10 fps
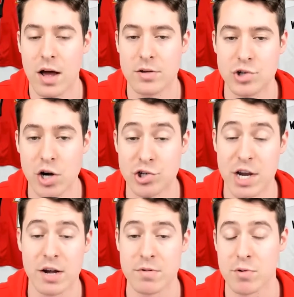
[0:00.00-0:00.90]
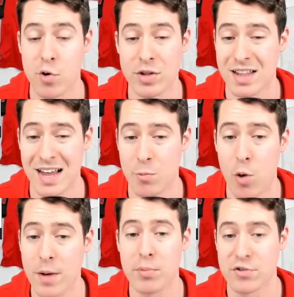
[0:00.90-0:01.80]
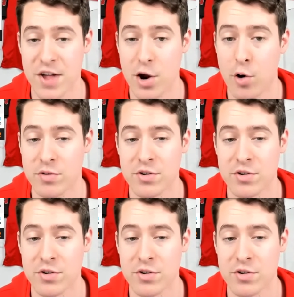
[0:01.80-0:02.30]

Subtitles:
Josh Jacobs was only like 1% owned.